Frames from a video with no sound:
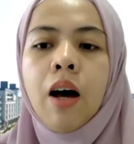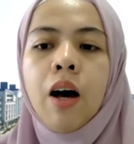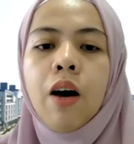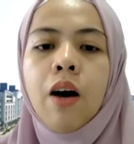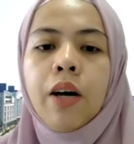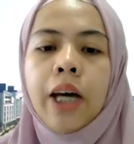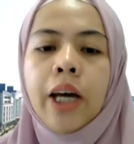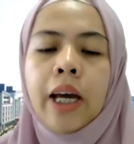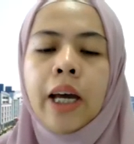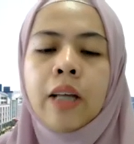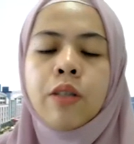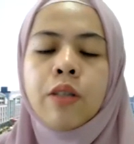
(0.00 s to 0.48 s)

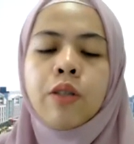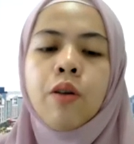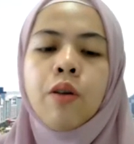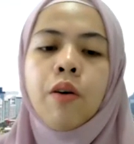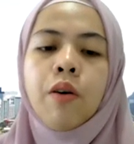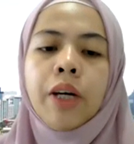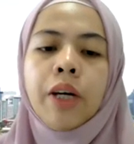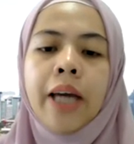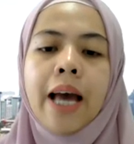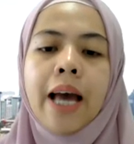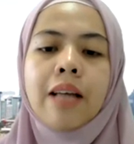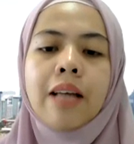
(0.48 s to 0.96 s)
Okay,
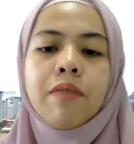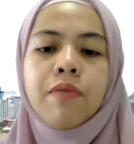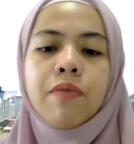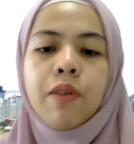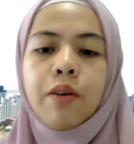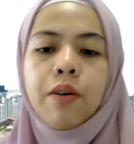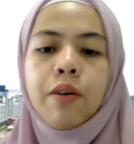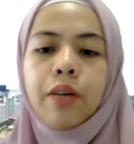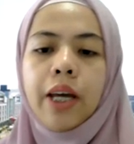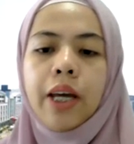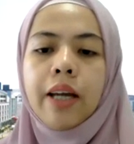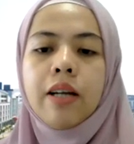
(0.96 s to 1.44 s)
so cash
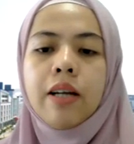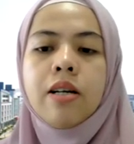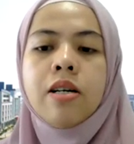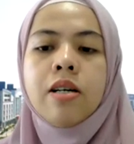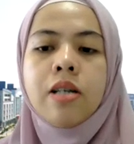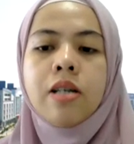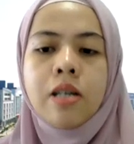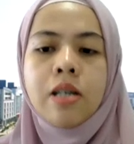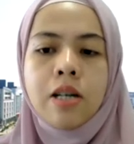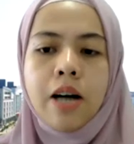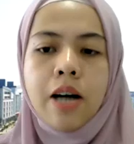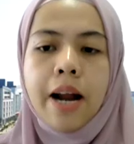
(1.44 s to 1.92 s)
flow can
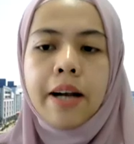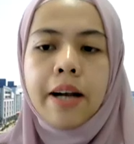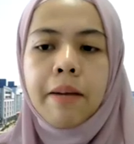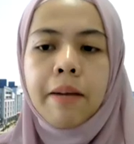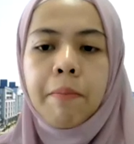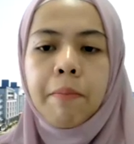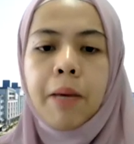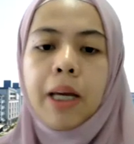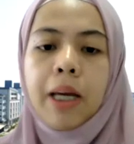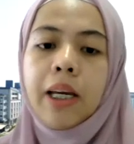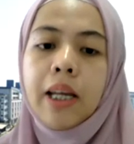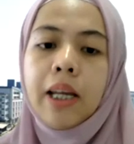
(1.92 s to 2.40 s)
occur at the
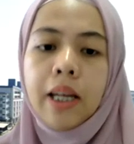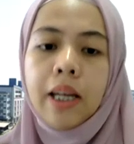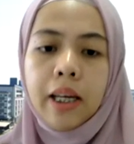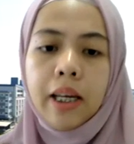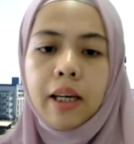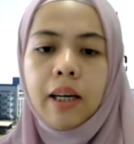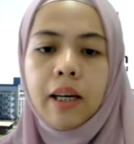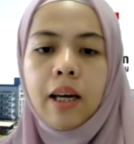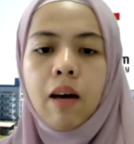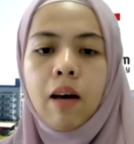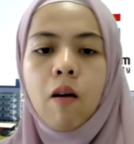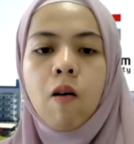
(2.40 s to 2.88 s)

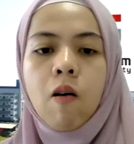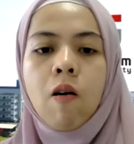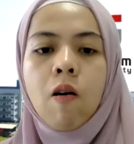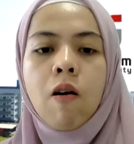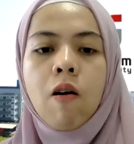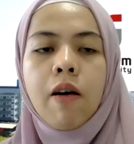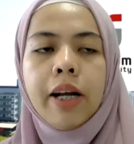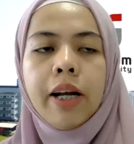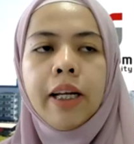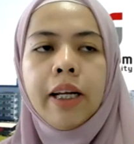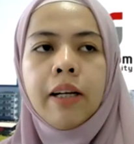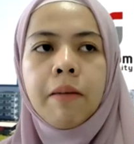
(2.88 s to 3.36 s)
beginning
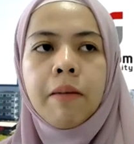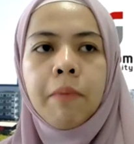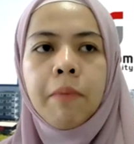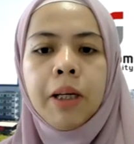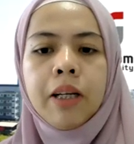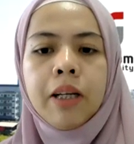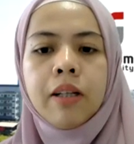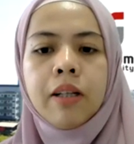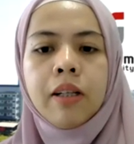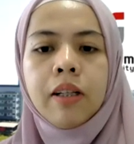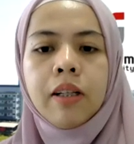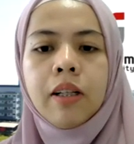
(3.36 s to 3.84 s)
or in the
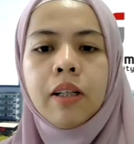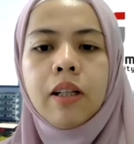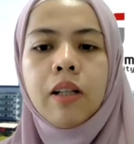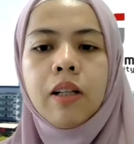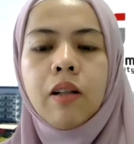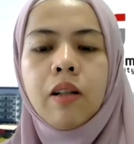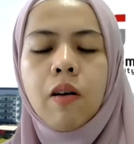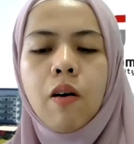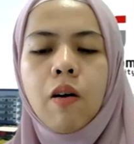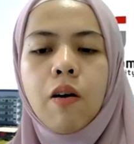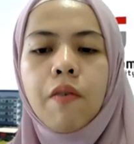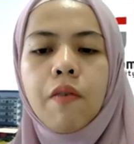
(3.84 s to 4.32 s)
middle
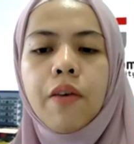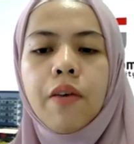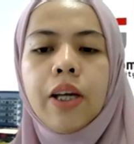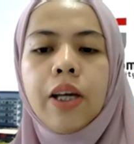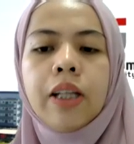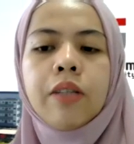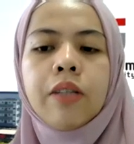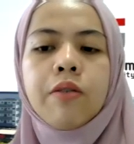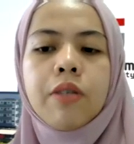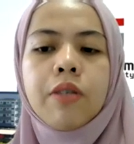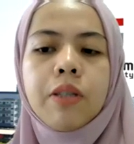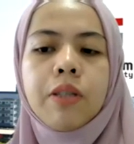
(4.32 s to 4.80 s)
of
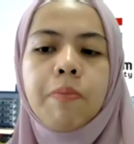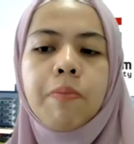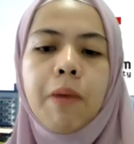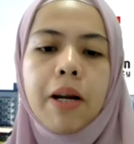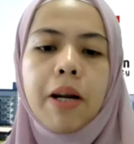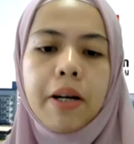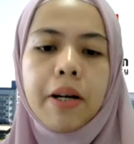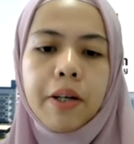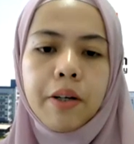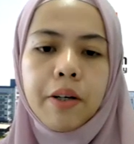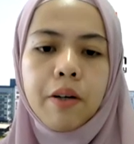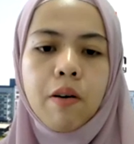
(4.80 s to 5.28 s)
interest
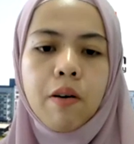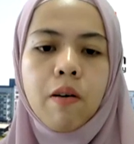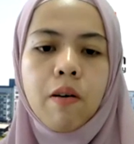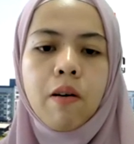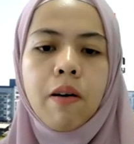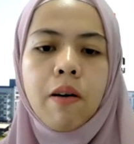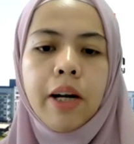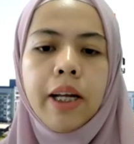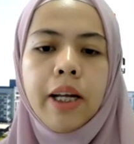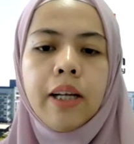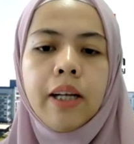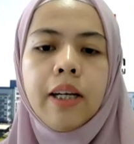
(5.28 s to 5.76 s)
period,
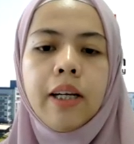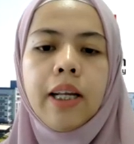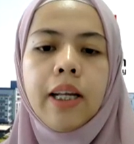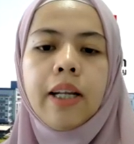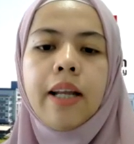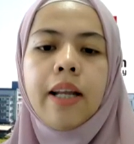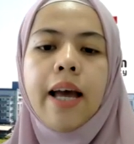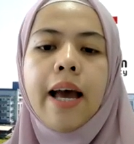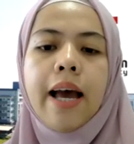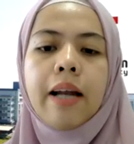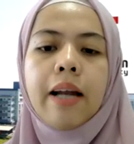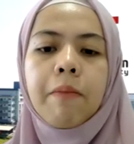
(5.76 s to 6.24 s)
or
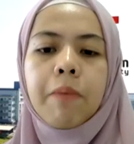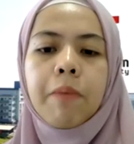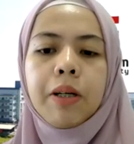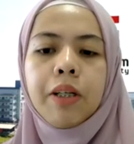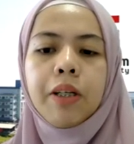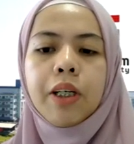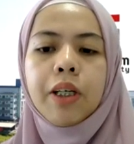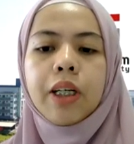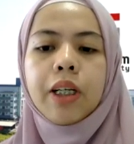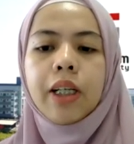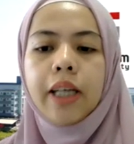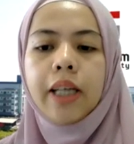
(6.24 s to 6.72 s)
indeed at
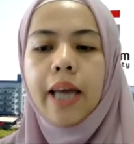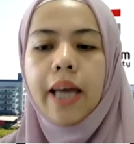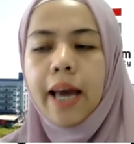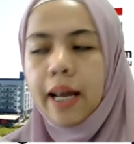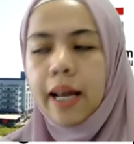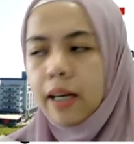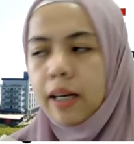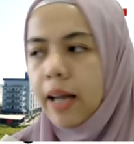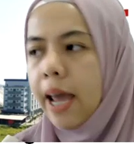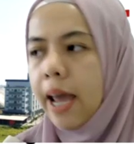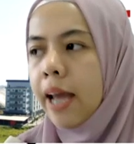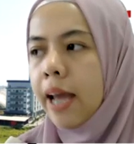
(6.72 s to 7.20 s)
particularly
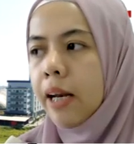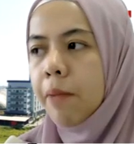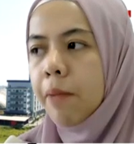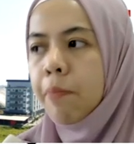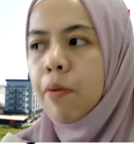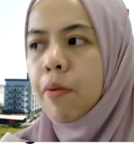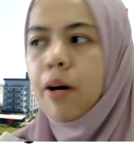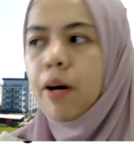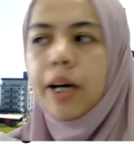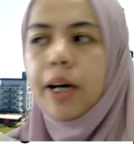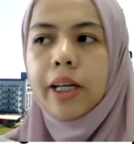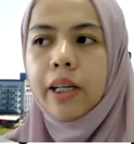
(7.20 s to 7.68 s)
at any
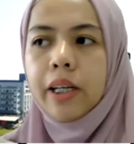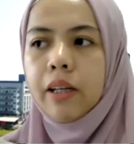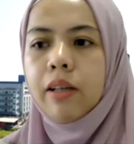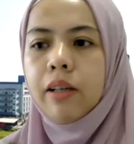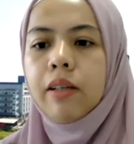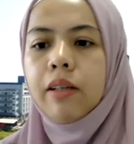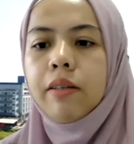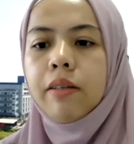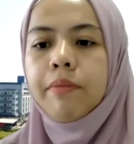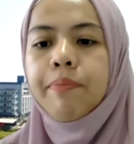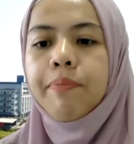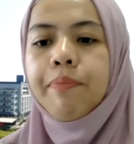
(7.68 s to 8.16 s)
point
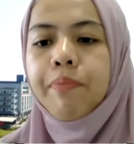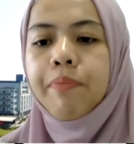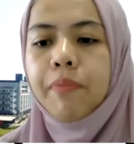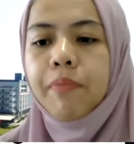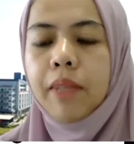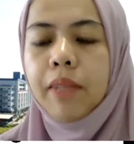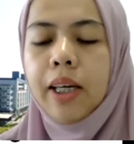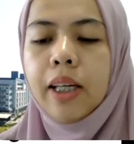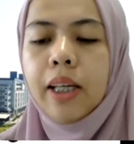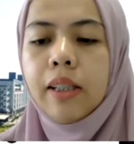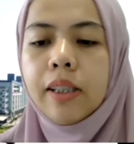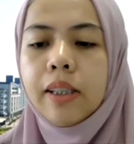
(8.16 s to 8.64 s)

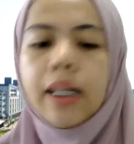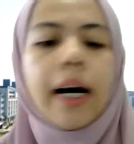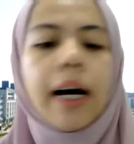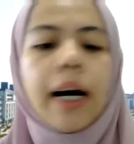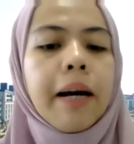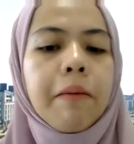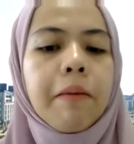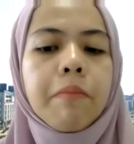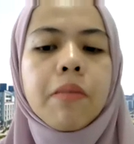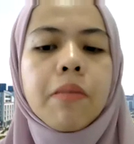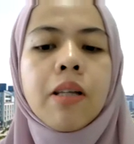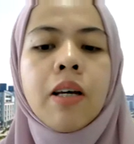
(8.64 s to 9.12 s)
in
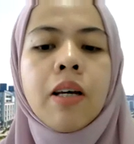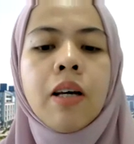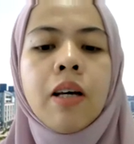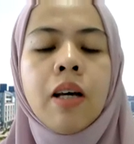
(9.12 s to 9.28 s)
time.